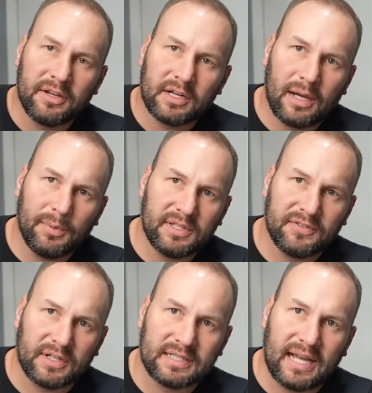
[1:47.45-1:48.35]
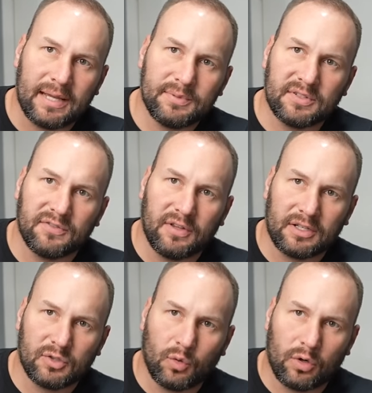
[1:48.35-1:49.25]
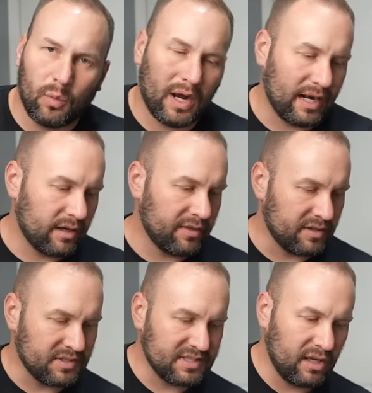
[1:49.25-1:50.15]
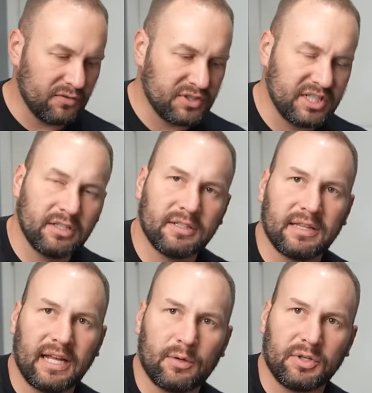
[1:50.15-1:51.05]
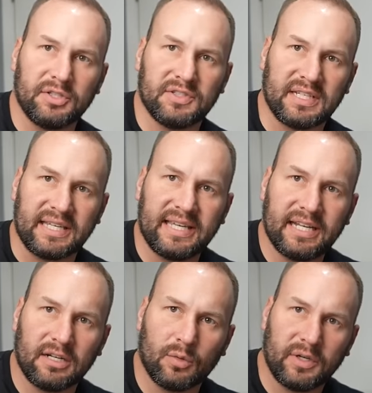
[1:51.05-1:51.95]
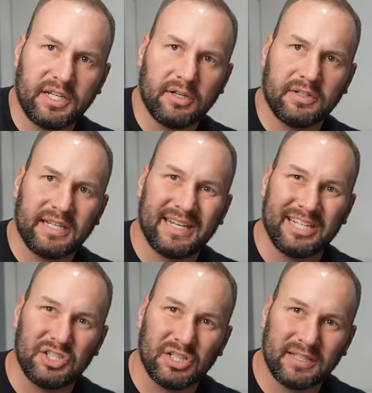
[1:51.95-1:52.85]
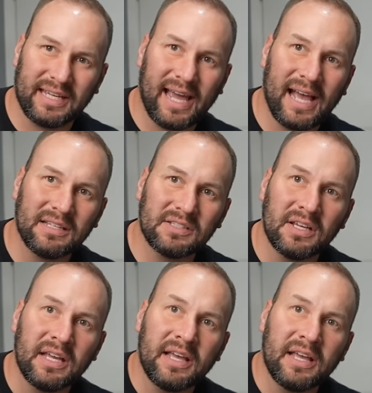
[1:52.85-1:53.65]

There are a couple different types of flux cored wire. There's self-shielded like we're using here where you don't need any shielding gas.